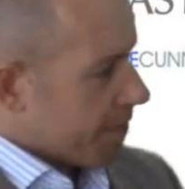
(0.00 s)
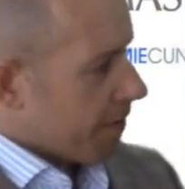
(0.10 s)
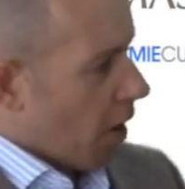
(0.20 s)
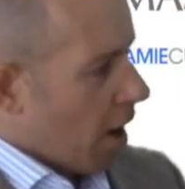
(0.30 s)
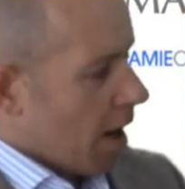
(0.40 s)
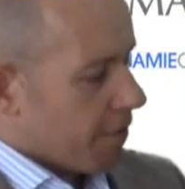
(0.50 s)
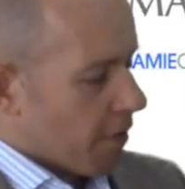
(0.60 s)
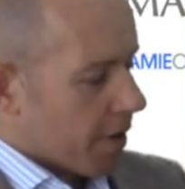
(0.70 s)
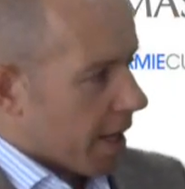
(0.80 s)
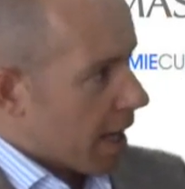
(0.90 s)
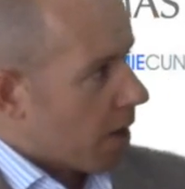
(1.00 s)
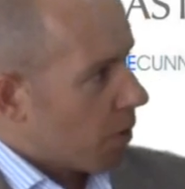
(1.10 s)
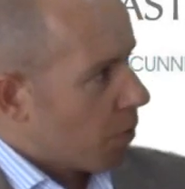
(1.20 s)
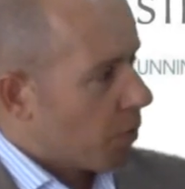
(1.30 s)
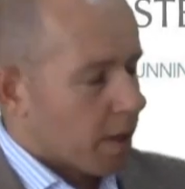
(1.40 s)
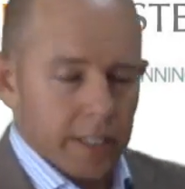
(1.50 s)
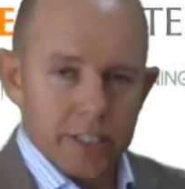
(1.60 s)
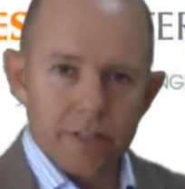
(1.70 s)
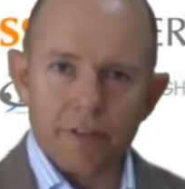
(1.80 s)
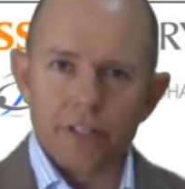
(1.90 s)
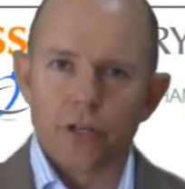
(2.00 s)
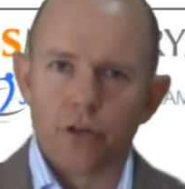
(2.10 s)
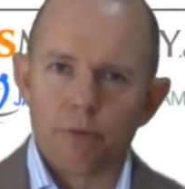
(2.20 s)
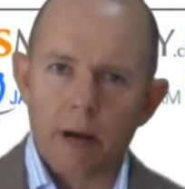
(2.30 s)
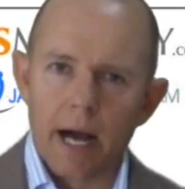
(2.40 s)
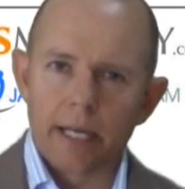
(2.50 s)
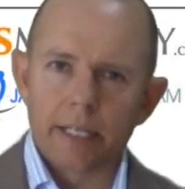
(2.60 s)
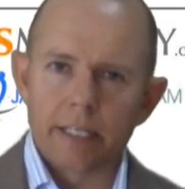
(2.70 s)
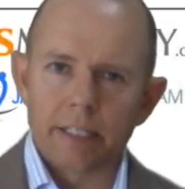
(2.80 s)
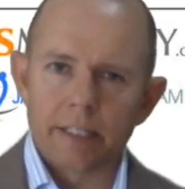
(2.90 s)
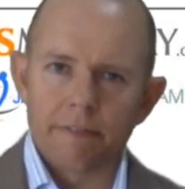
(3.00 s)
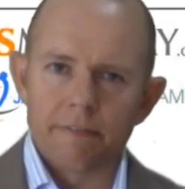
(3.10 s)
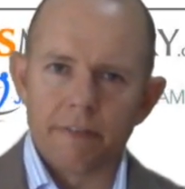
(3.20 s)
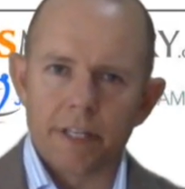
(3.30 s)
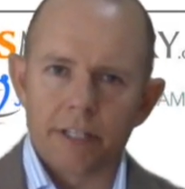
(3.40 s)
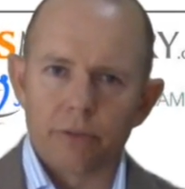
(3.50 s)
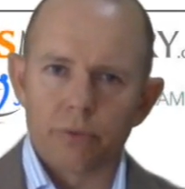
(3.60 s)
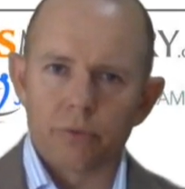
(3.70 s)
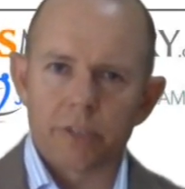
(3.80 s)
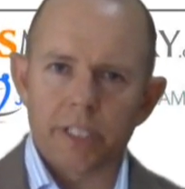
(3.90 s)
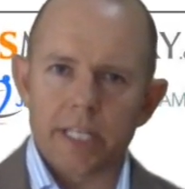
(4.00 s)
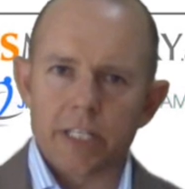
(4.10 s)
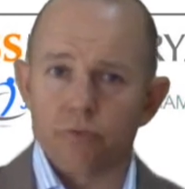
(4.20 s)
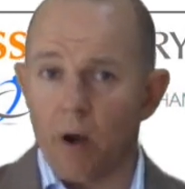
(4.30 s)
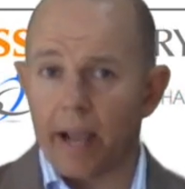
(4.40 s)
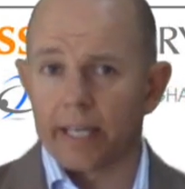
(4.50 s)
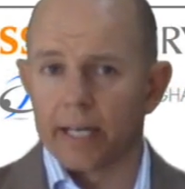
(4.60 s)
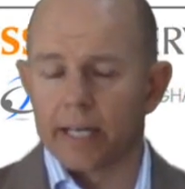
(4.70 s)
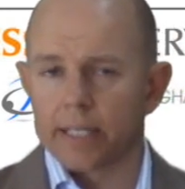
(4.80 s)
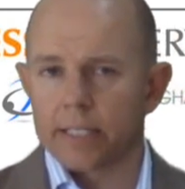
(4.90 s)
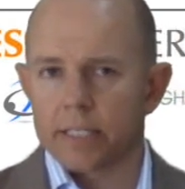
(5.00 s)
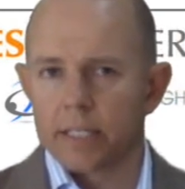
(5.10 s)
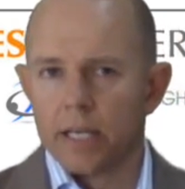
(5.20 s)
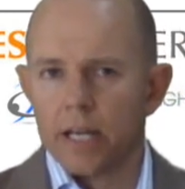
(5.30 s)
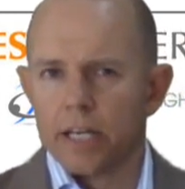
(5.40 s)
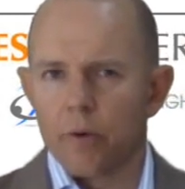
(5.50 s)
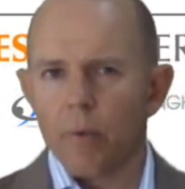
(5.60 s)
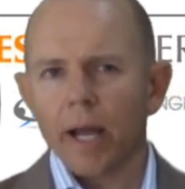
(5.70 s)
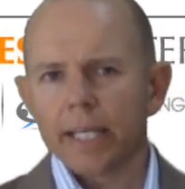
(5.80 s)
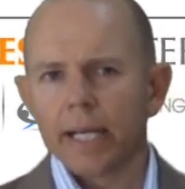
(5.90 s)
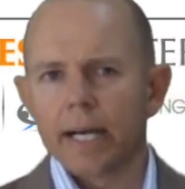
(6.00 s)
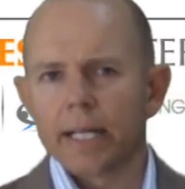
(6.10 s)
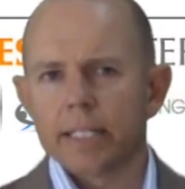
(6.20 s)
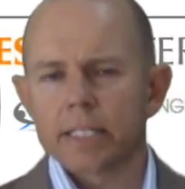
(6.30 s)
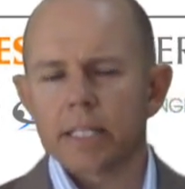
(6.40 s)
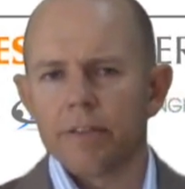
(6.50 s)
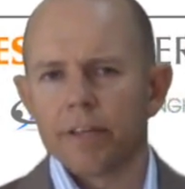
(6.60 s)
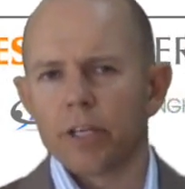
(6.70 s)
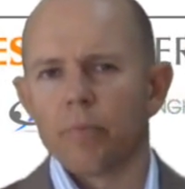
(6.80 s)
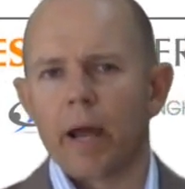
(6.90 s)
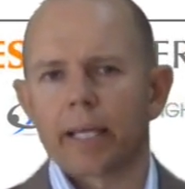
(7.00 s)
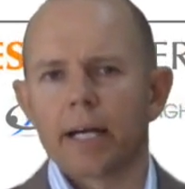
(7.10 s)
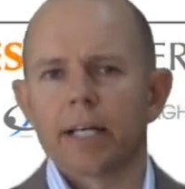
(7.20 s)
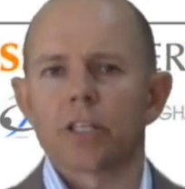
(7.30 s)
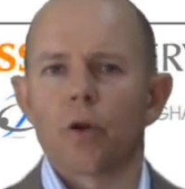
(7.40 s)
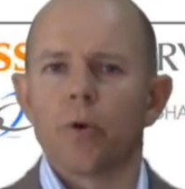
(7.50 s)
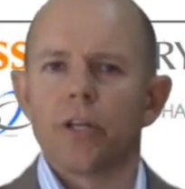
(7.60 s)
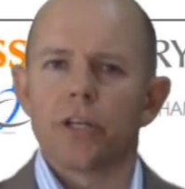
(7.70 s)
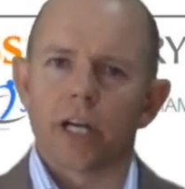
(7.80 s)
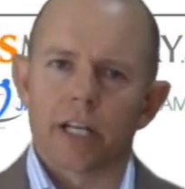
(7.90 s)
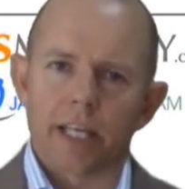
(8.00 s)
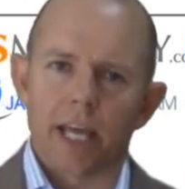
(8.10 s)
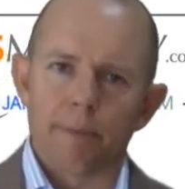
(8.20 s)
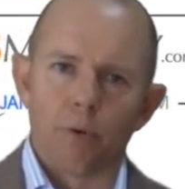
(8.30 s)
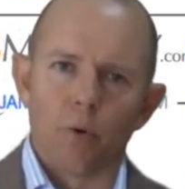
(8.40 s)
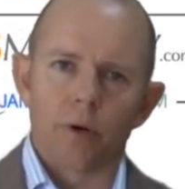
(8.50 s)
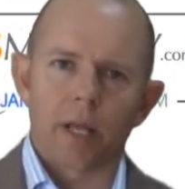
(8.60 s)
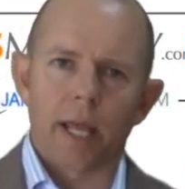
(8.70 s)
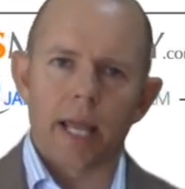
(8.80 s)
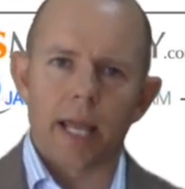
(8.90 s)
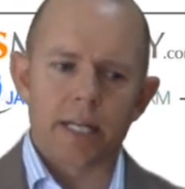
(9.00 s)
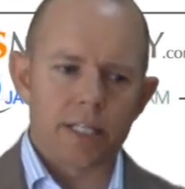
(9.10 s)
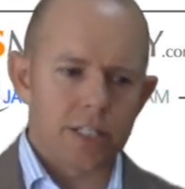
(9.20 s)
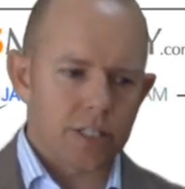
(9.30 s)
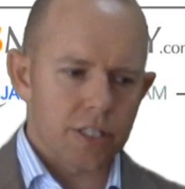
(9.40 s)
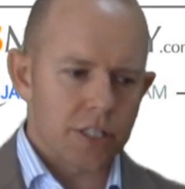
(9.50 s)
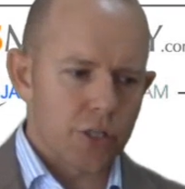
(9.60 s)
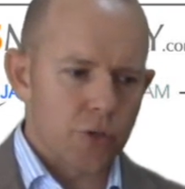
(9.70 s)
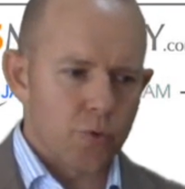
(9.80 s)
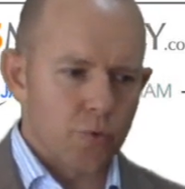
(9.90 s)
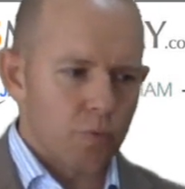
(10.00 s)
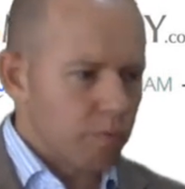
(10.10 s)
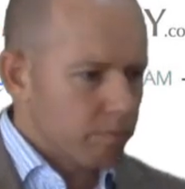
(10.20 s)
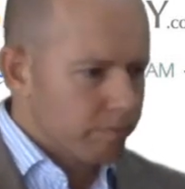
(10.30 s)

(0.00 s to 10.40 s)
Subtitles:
5 on our list of internal marketing vehicles is rack cards. Now, rack cards, think of rack cards like when you go to the airport and you